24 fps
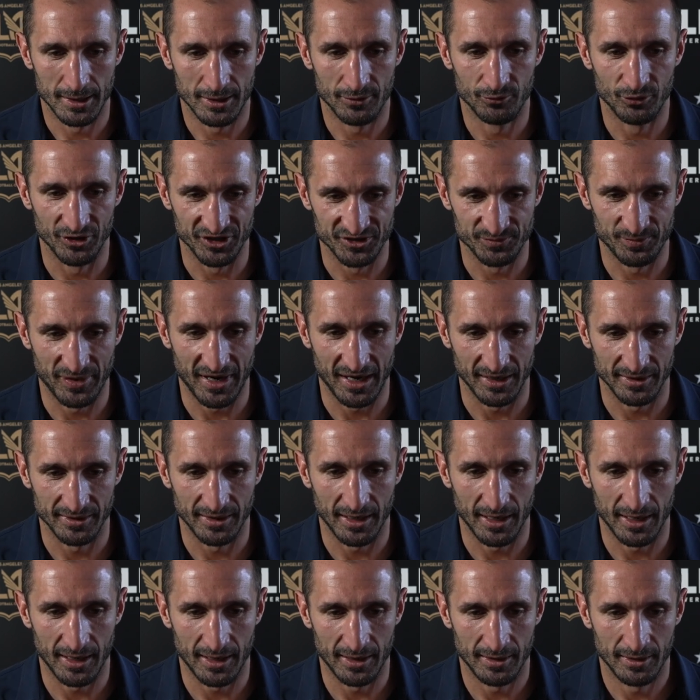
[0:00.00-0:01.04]
respect
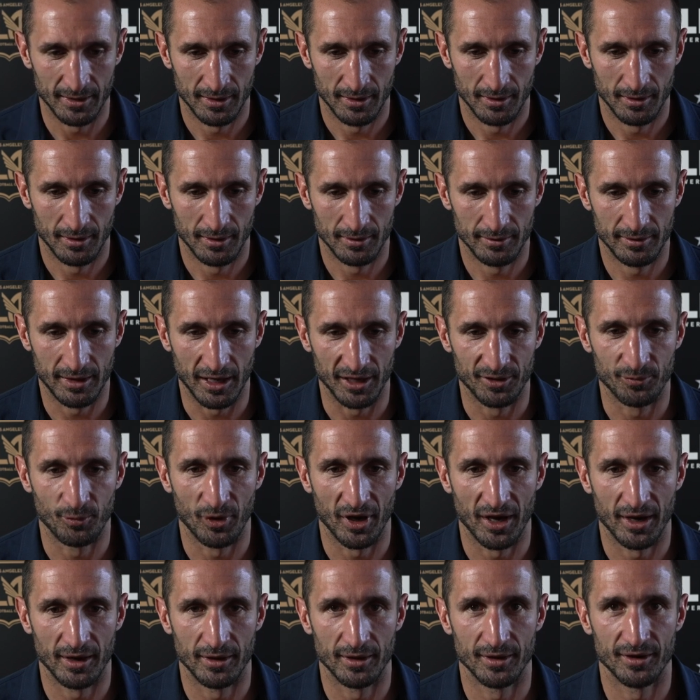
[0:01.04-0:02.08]
that
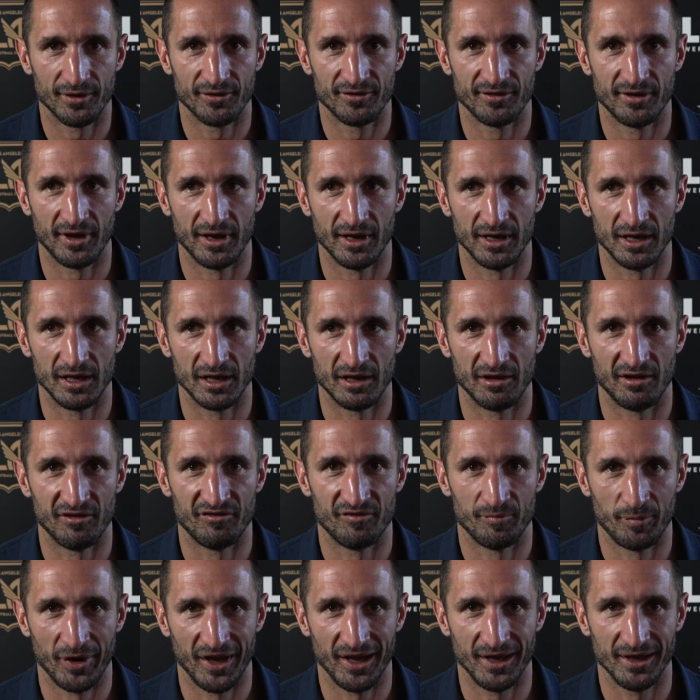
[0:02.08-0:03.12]
players, they
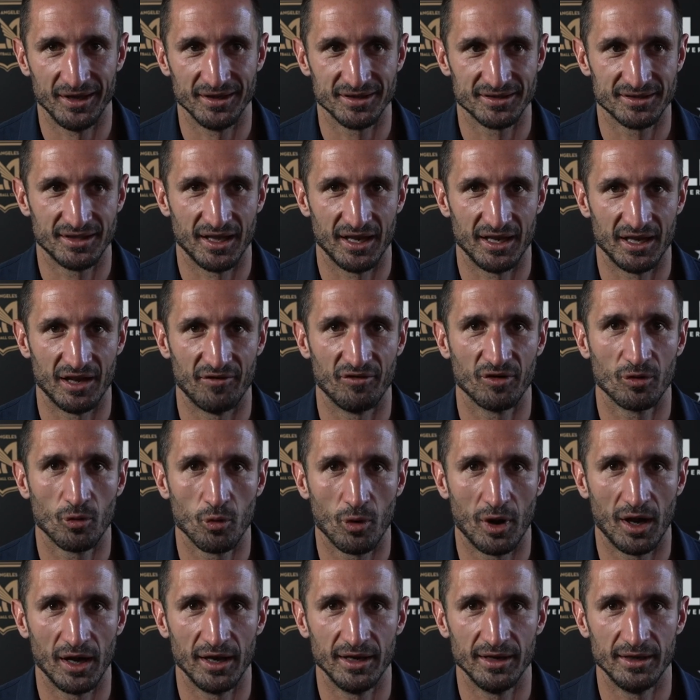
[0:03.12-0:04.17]
have pace, they have
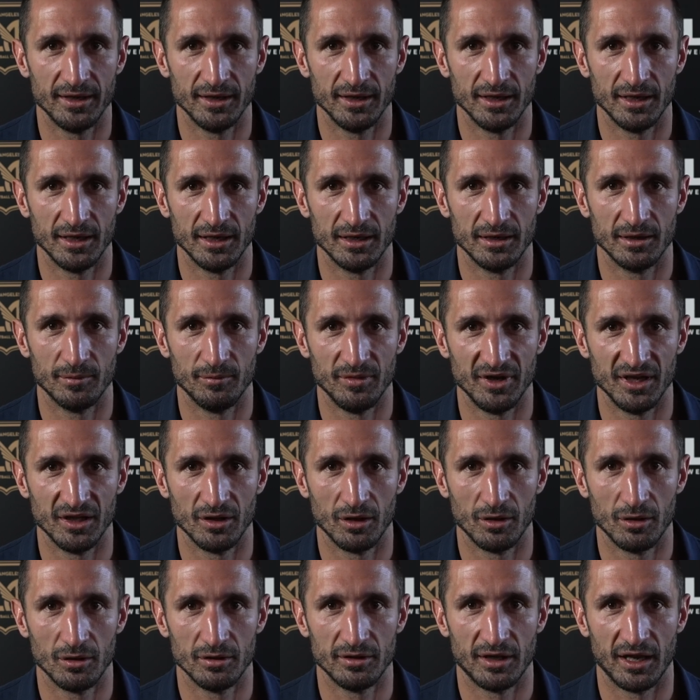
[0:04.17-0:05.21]
quality in the
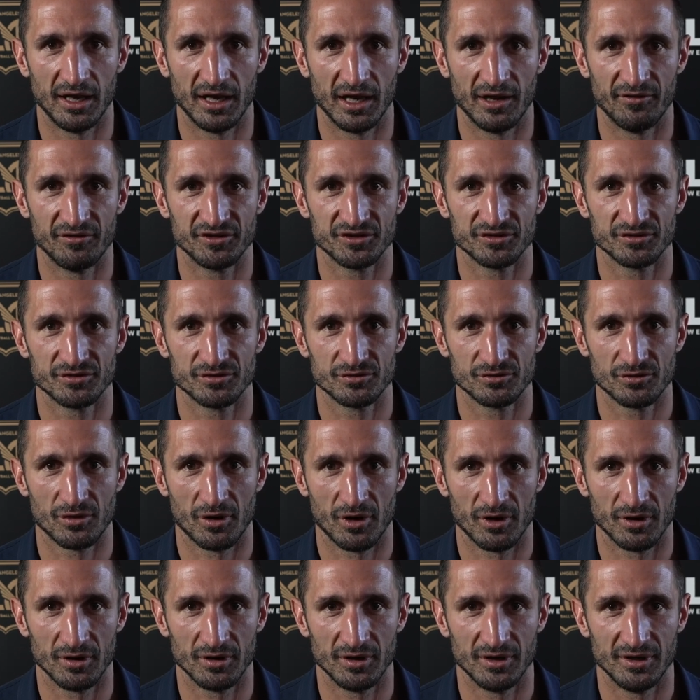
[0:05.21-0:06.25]
middle, they have
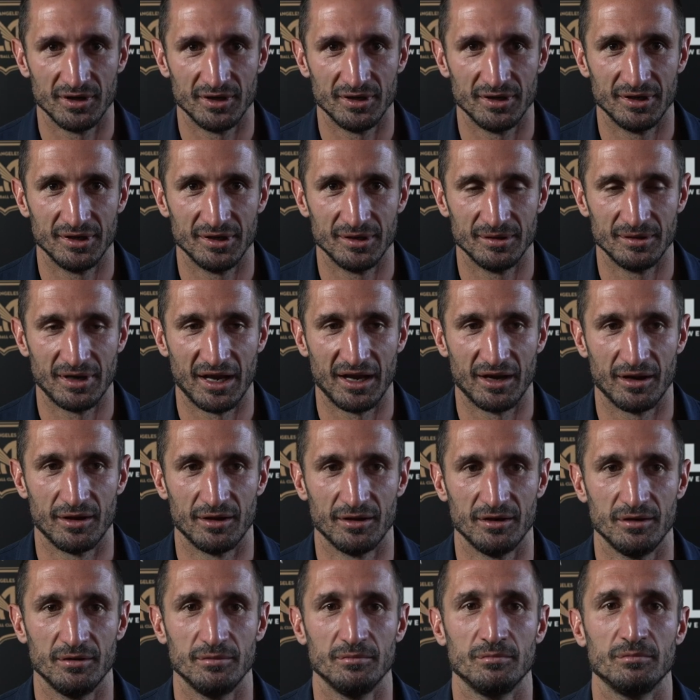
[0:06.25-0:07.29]
stronger, and
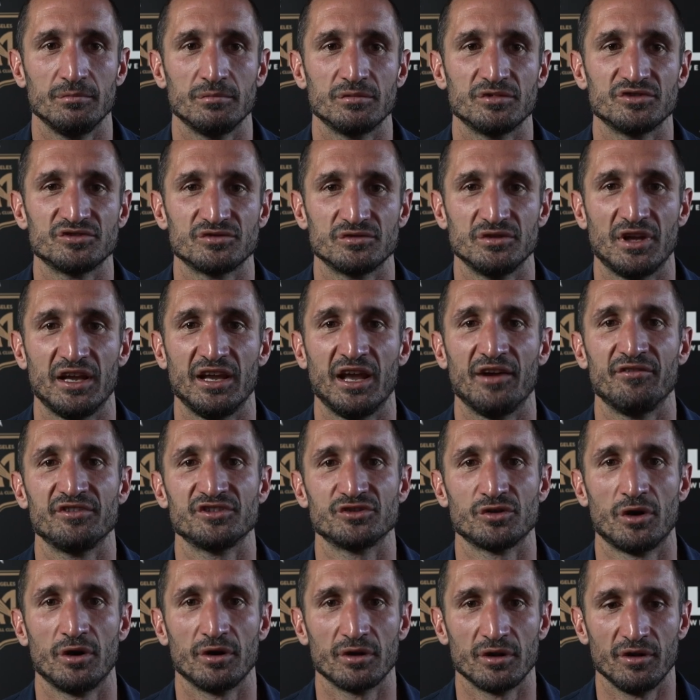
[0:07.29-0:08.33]
they have
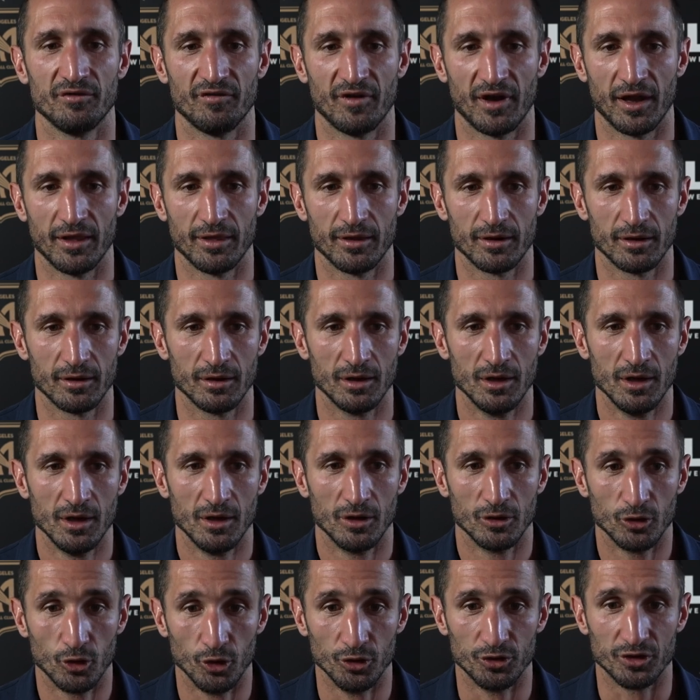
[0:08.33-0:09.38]
strong defender,
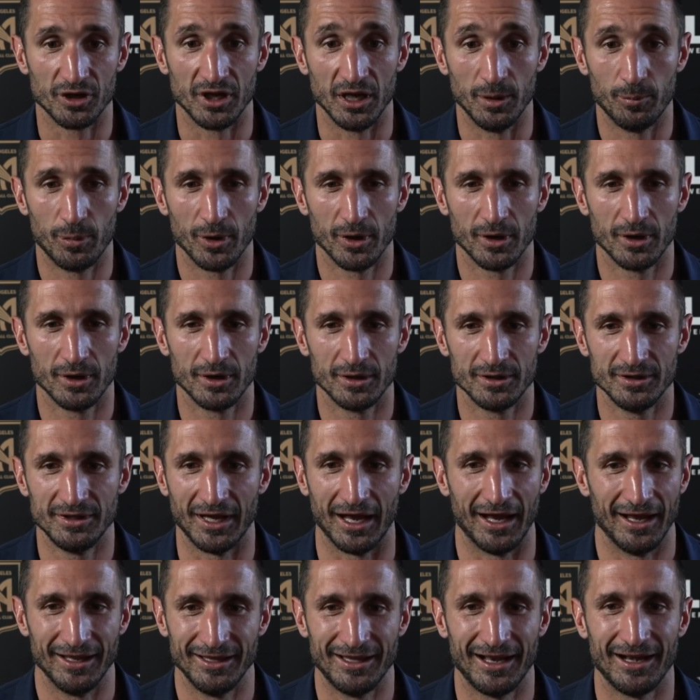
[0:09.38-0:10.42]
good keeper.
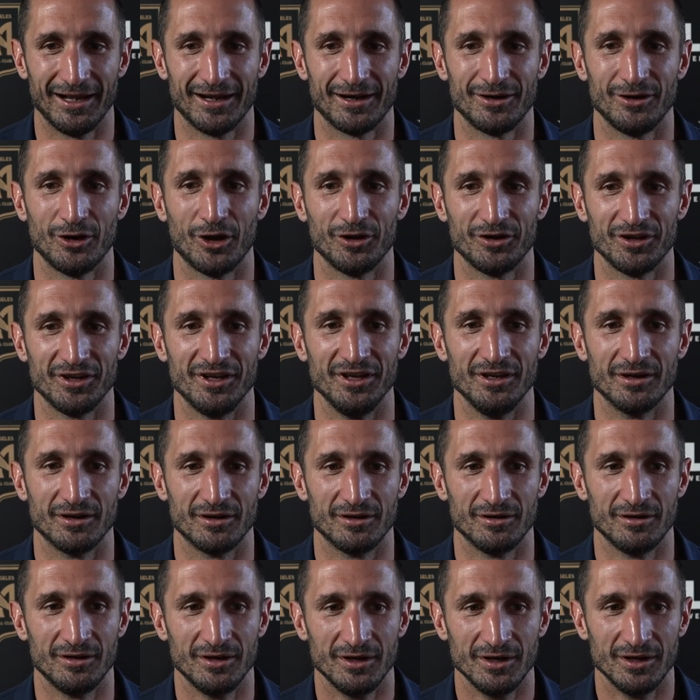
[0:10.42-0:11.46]
Yeah, they are not
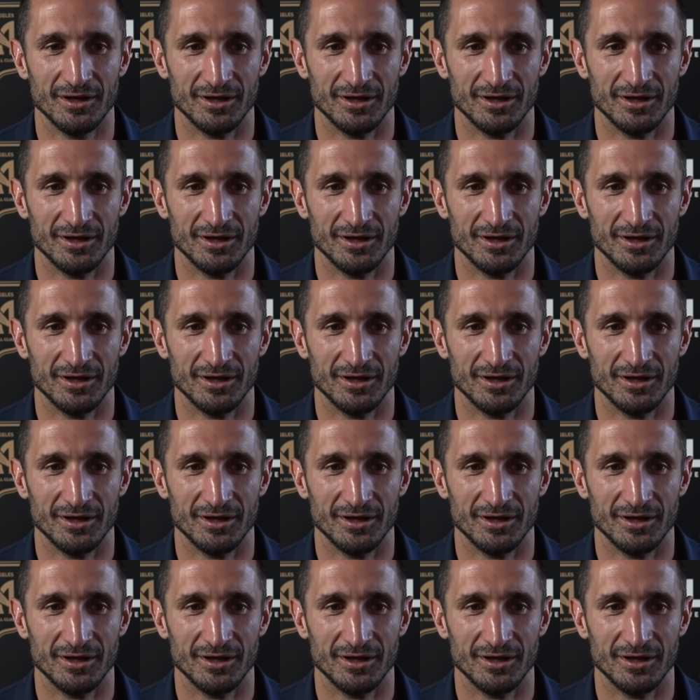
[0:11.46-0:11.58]
here